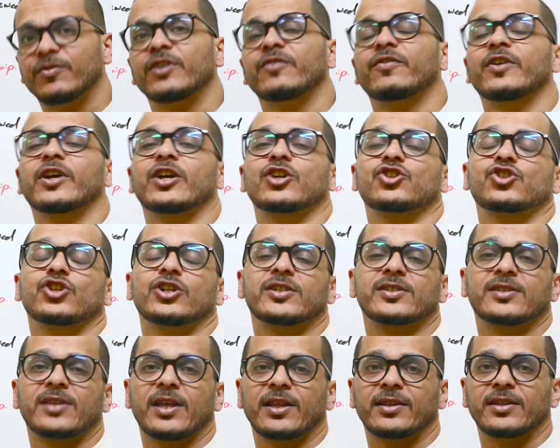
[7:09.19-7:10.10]
verification
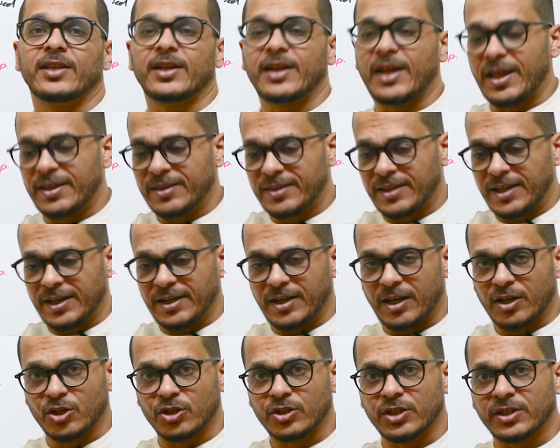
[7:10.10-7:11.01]
standard and
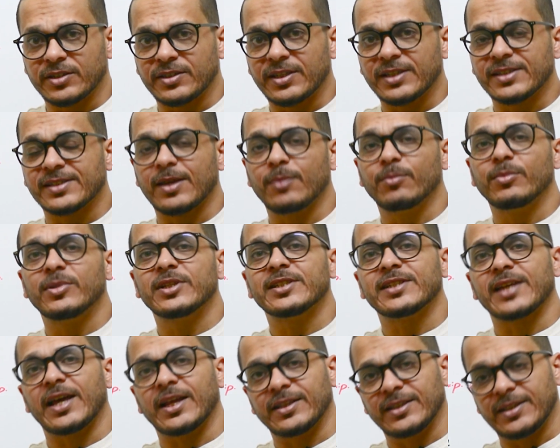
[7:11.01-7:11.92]
then another 10
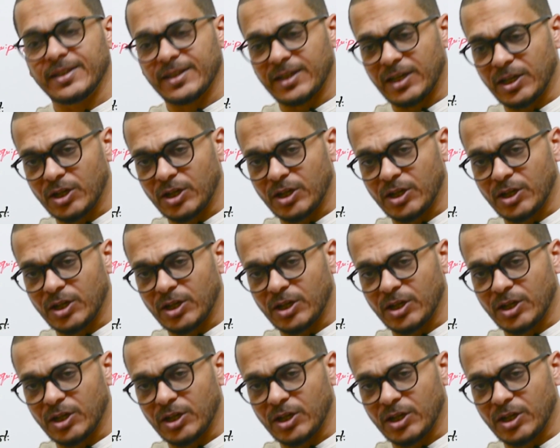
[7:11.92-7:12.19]
samples and